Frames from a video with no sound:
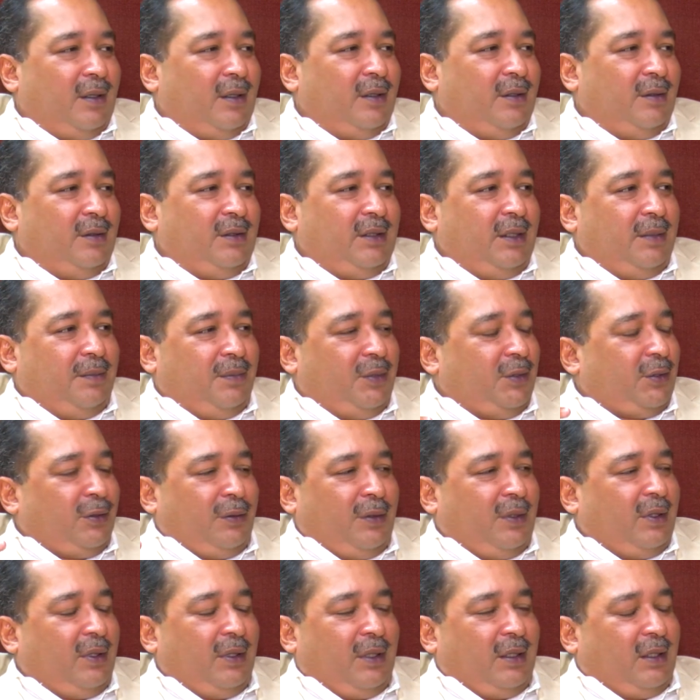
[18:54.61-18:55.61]
You see, so
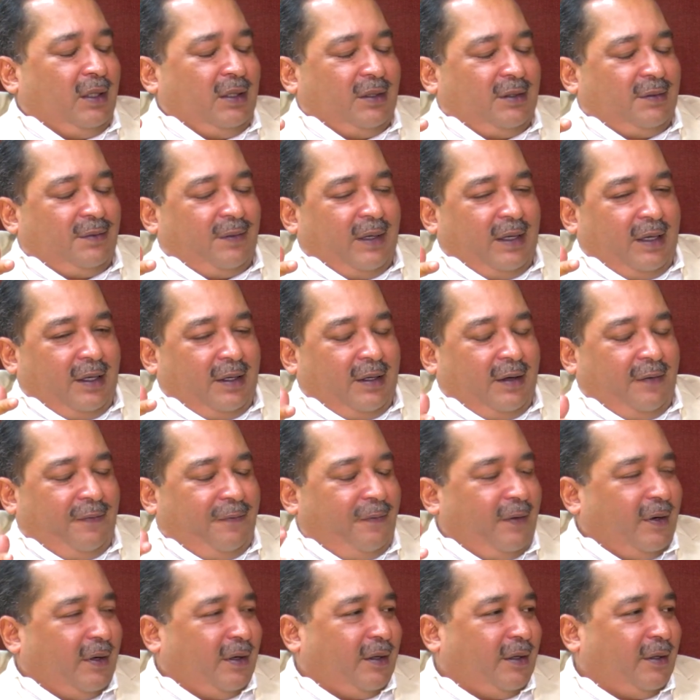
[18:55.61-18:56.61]
it is very
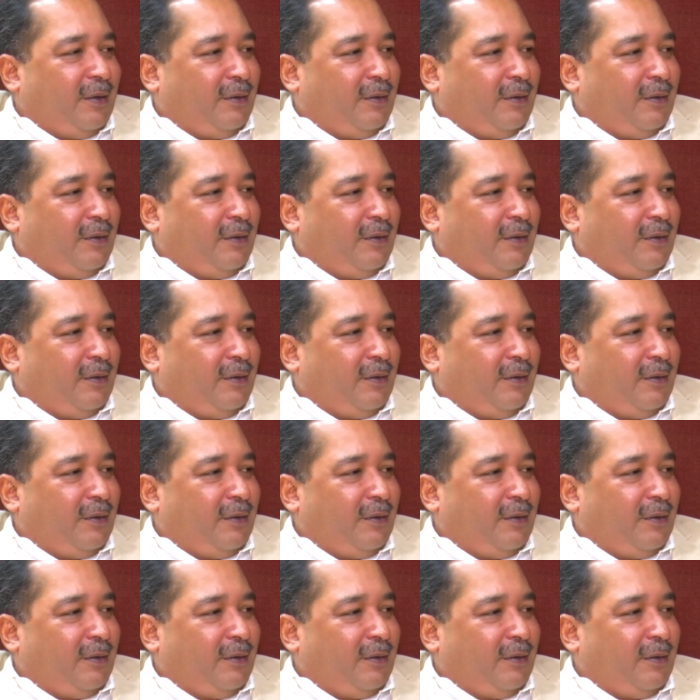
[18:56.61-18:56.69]
different.